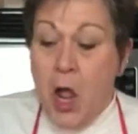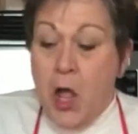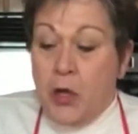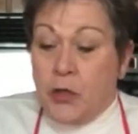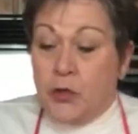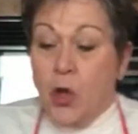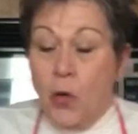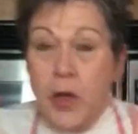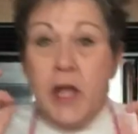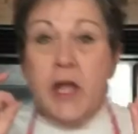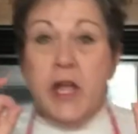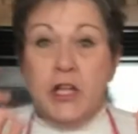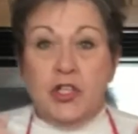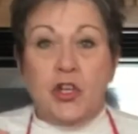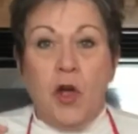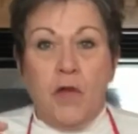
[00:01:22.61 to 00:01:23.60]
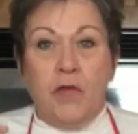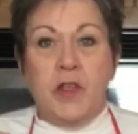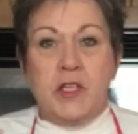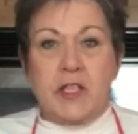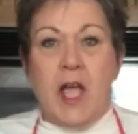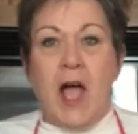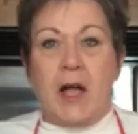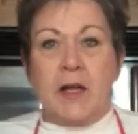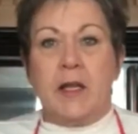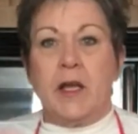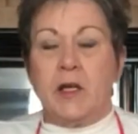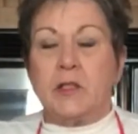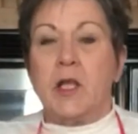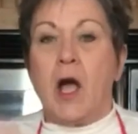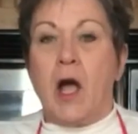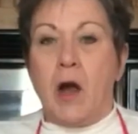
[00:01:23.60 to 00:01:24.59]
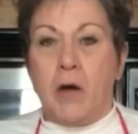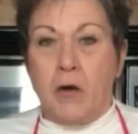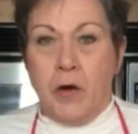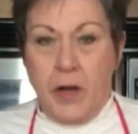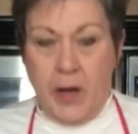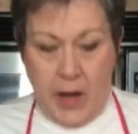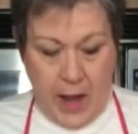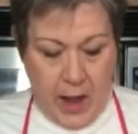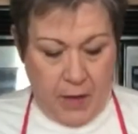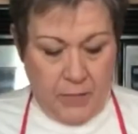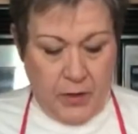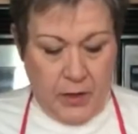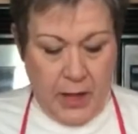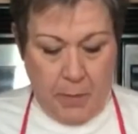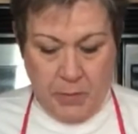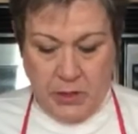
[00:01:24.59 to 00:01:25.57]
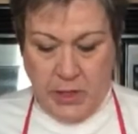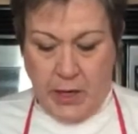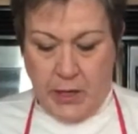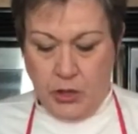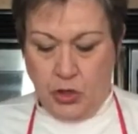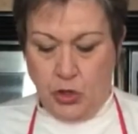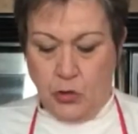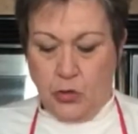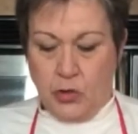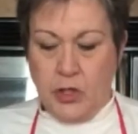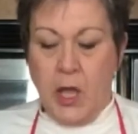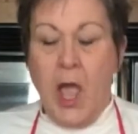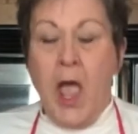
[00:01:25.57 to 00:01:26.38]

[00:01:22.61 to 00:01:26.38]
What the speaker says: So each of these cocktails are going to have clementine juice.